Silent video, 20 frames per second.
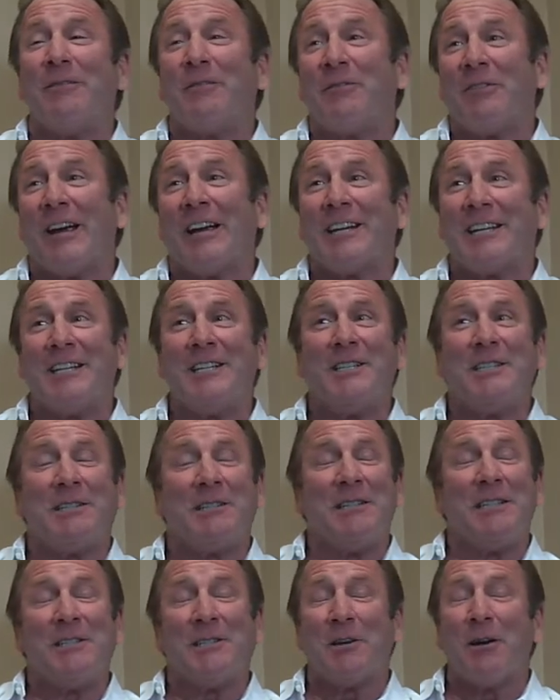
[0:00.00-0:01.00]
In fact,
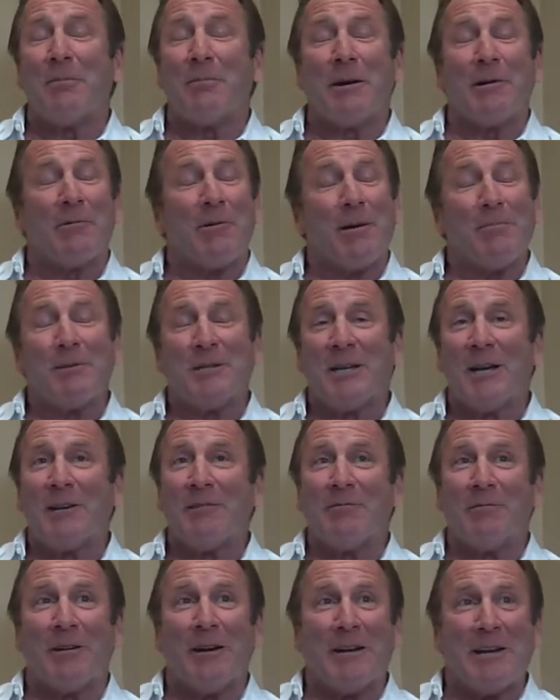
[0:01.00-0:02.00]
he's on my
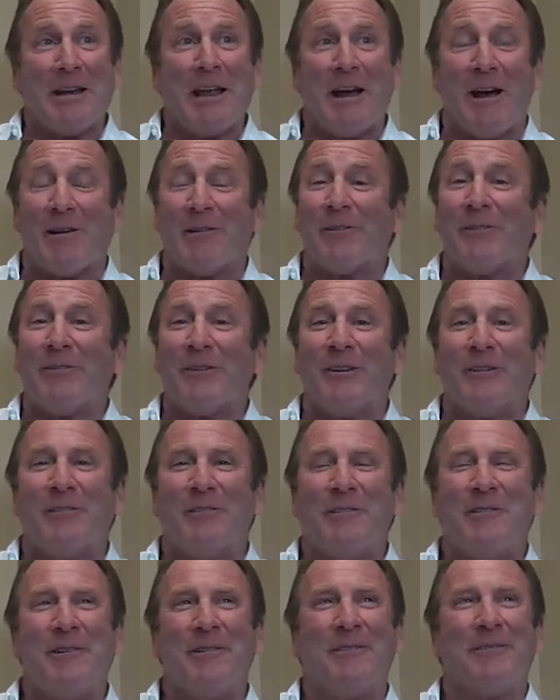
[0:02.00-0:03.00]
website right now, if
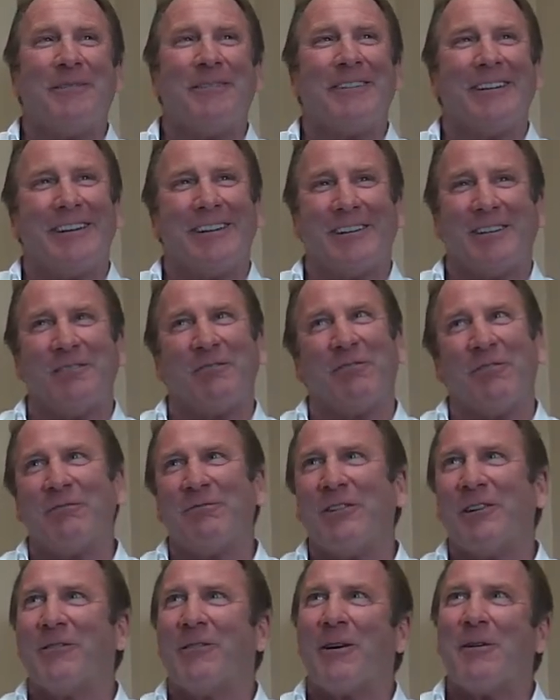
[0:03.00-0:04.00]
you can
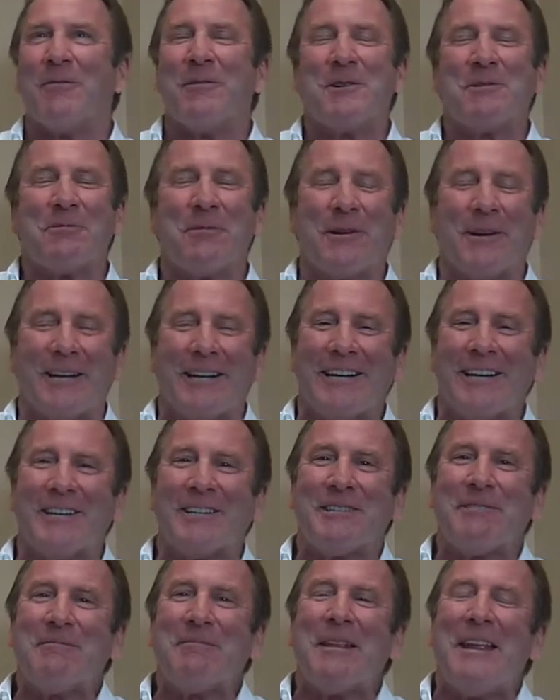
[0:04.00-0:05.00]
figure out which one it
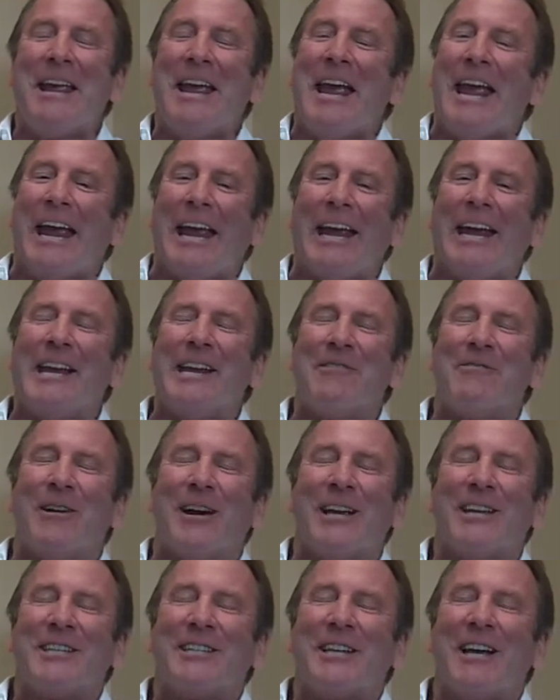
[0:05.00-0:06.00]
is.
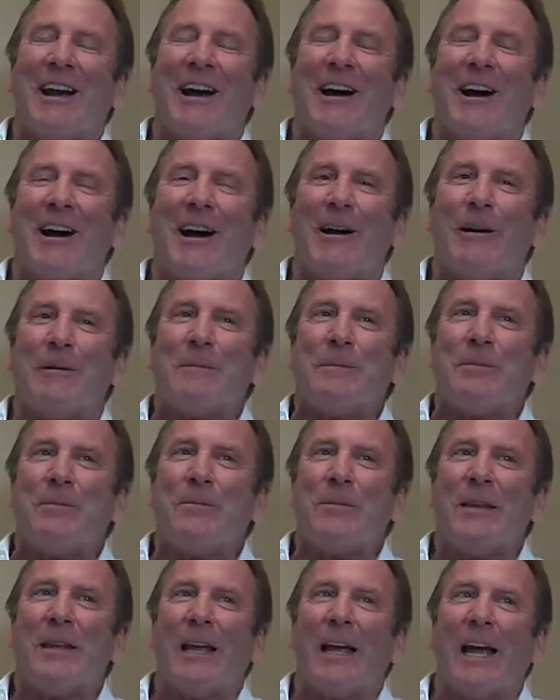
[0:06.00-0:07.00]
Anyways, I'd
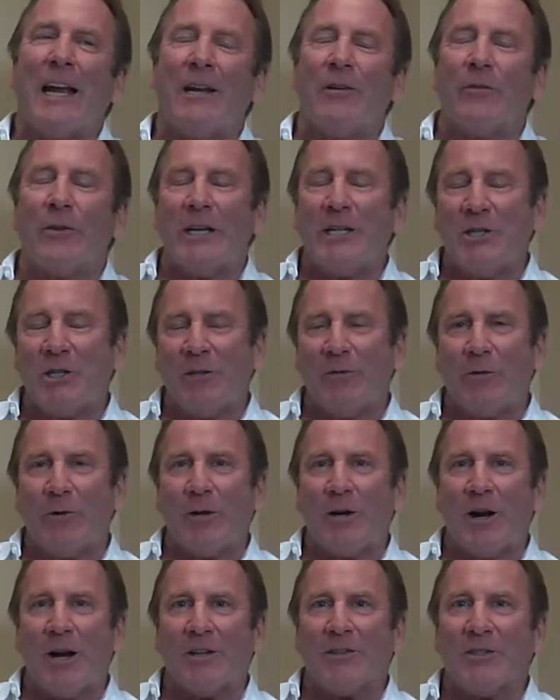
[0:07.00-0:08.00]
invite you in for
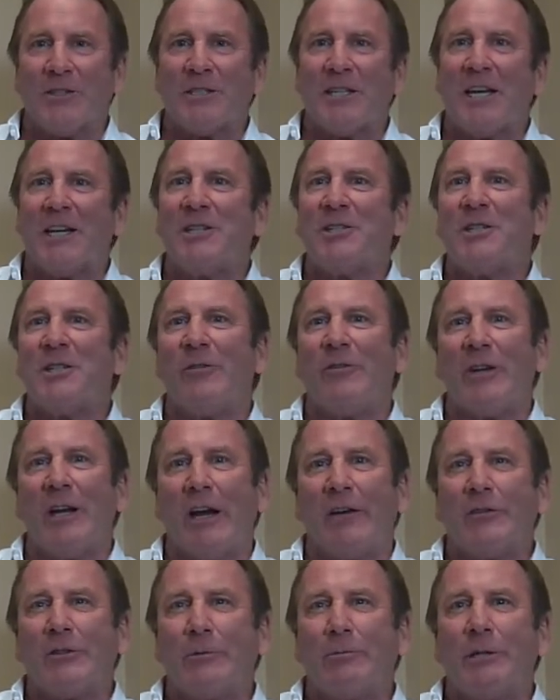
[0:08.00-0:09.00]
a consultation if you
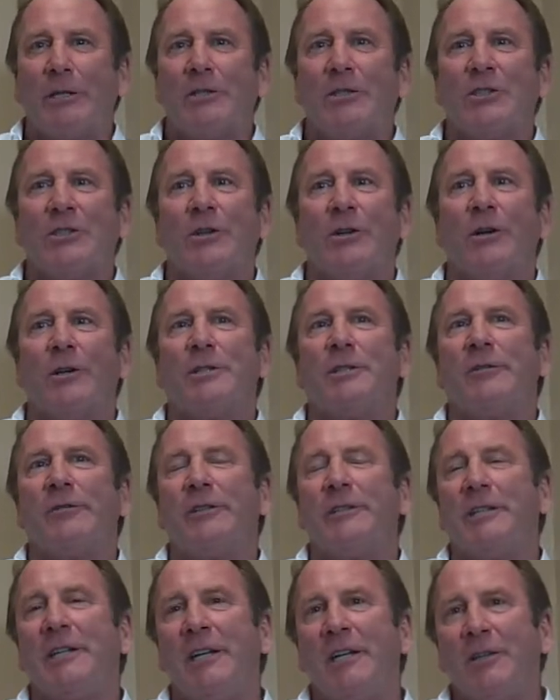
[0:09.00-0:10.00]
have some concerns, if
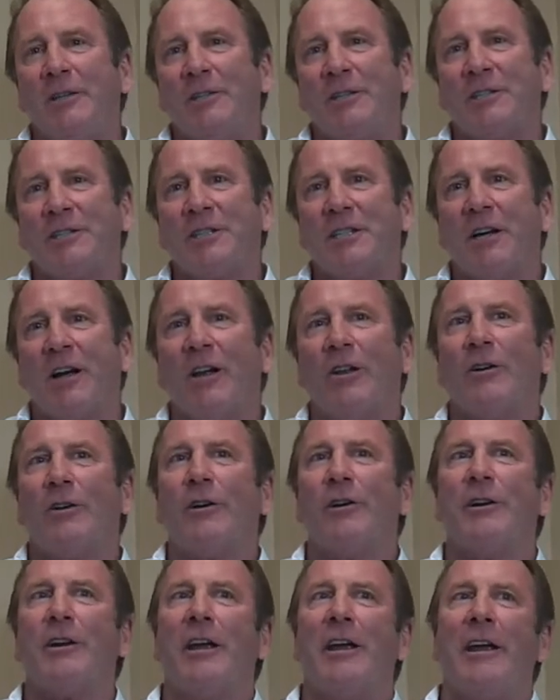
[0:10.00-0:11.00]
your teeth are
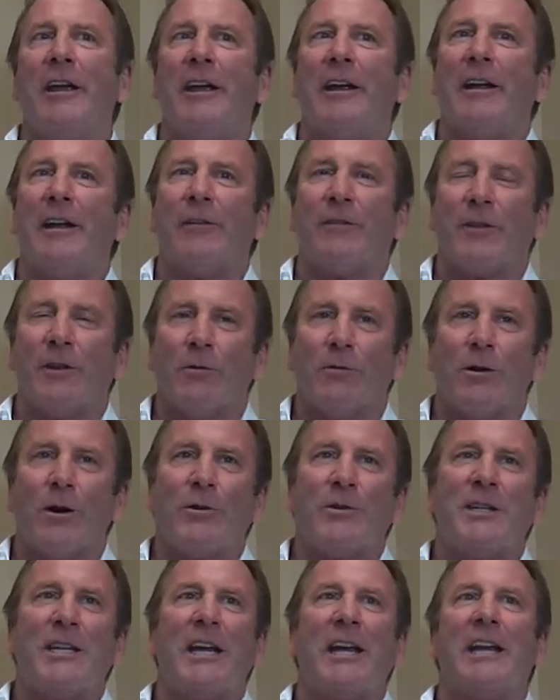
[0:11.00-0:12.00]
discolored, if they're
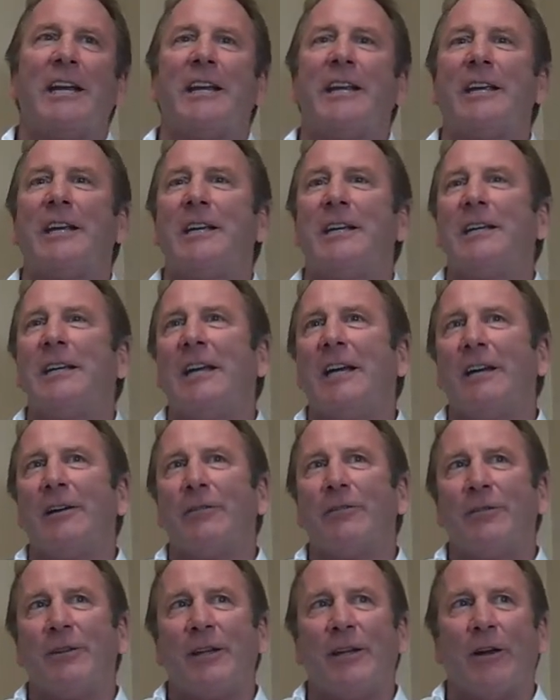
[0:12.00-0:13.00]
rotated,
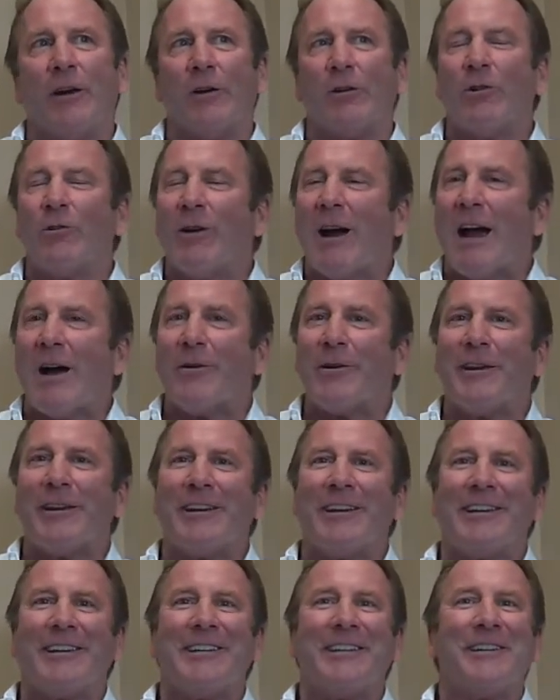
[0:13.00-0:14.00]
if they're
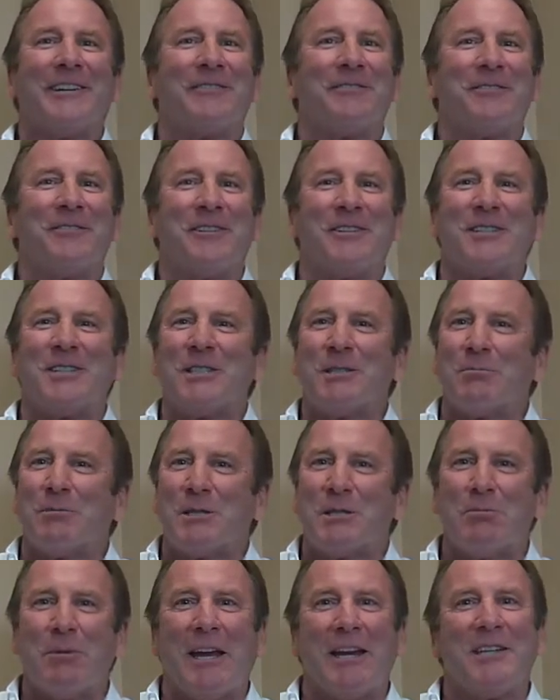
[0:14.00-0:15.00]
crowded, if there's some
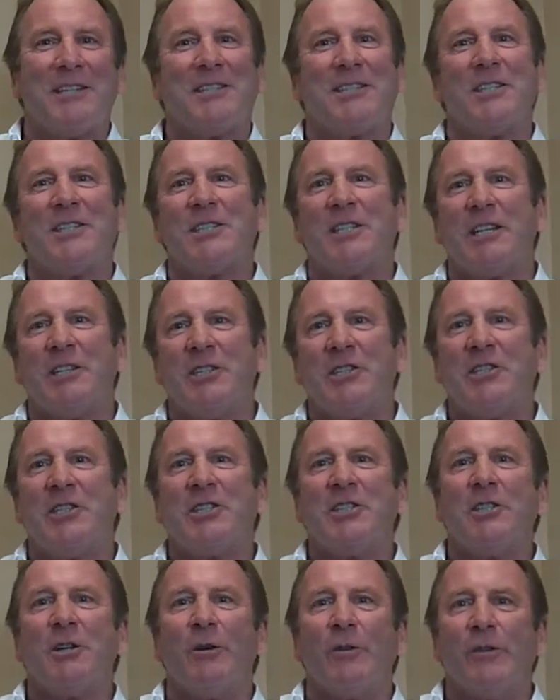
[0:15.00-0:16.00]
spaces and you
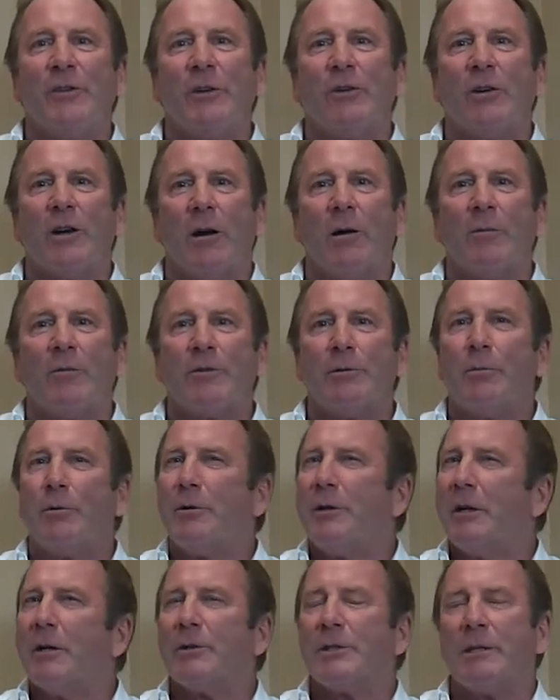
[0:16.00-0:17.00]
just don't feel comfortable.